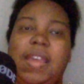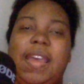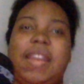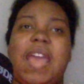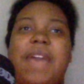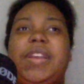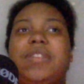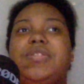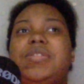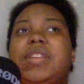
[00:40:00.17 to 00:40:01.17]
and have
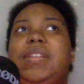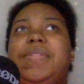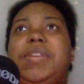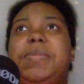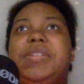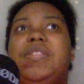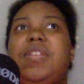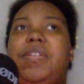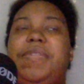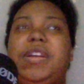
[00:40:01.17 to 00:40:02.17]
characters like Olivia Benson that
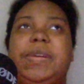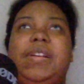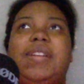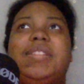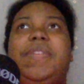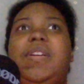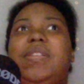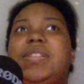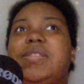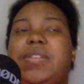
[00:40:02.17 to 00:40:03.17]
are very progressive and all
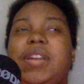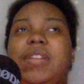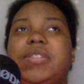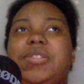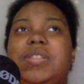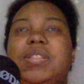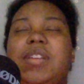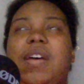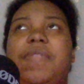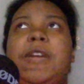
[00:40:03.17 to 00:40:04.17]
these other characters and
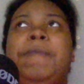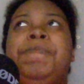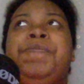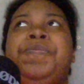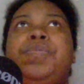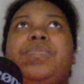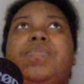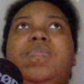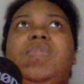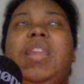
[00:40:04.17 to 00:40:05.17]
stuff,
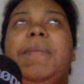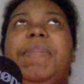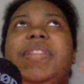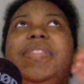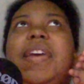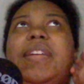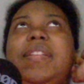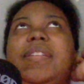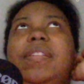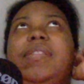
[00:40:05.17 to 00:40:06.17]
but
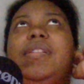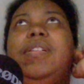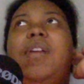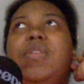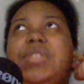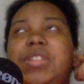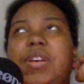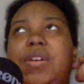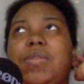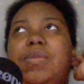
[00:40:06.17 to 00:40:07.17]
then
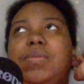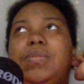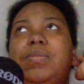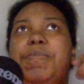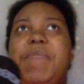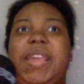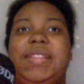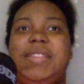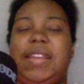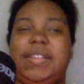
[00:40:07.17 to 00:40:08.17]
also
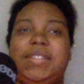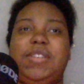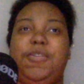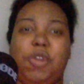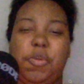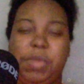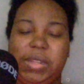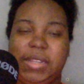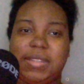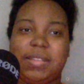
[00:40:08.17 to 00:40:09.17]
maintain a still pro
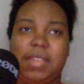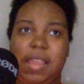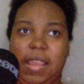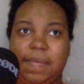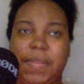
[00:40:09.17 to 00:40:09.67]
police thing.